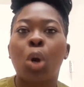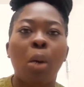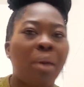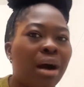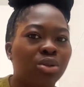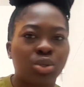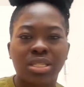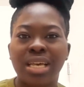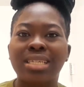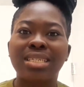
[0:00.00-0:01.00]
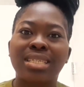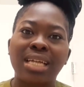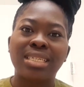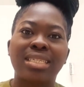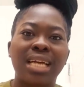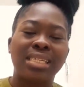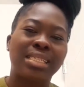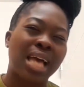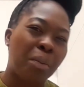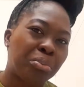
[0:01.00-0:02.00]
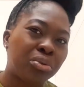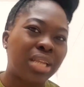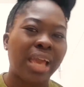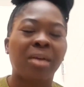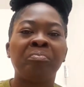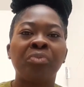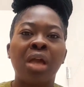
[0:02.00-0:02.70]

come out to say this and this and this happened like